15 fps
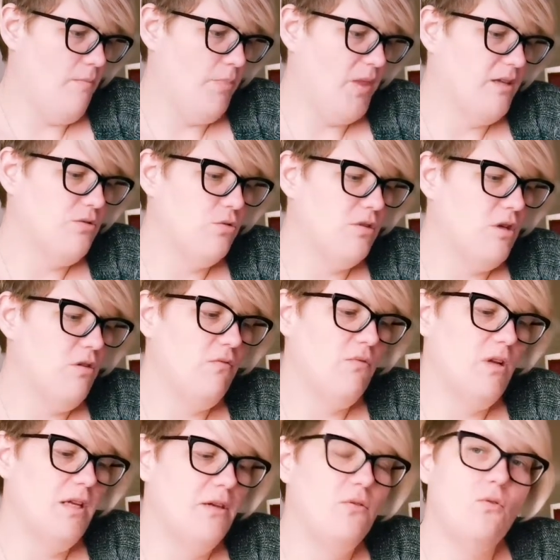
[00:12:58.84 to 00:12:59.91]
There's also a
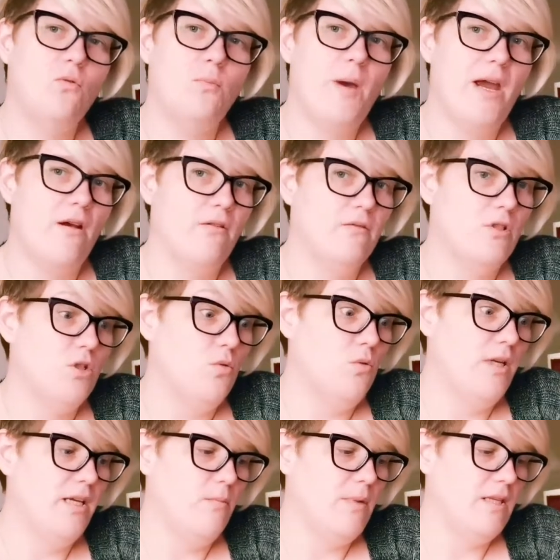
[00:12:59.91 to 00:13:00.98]
really cool pair of
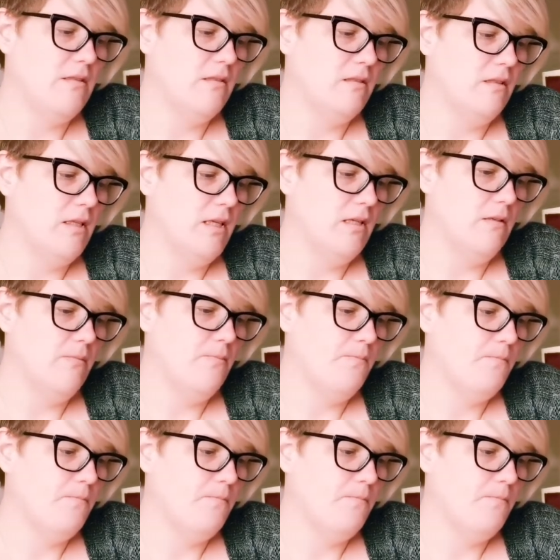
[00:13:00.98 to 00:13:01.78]
dueling mitts in here.